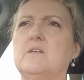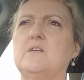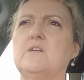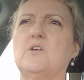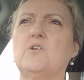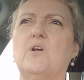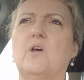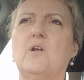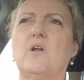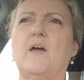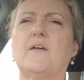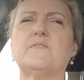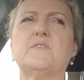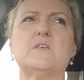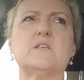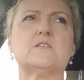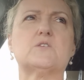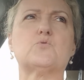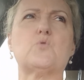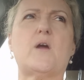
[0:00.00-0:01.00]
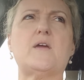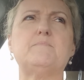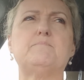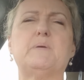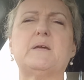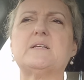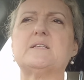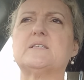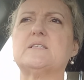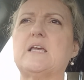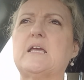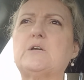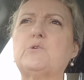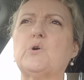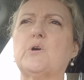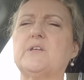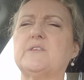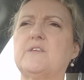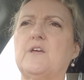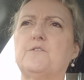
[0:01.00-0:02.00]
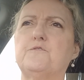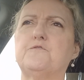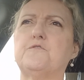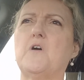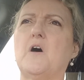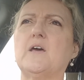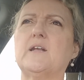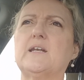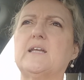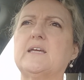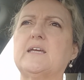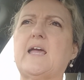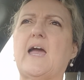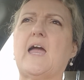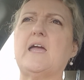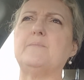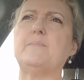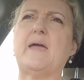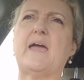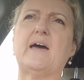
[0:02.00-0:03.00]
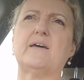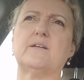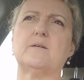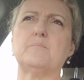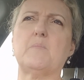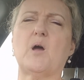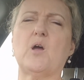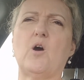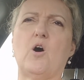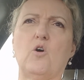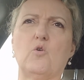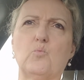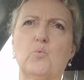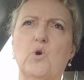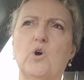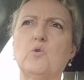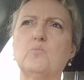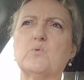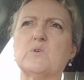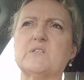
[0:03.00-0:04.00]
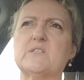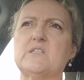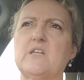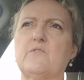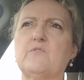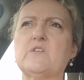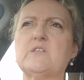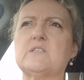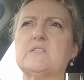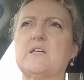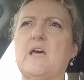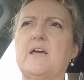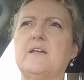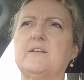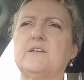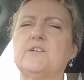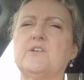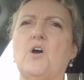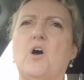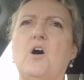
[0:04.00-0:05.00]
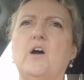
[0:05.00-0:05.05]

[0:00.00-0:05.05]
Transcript: like this great big secret that finally came out and my whole world was devastated.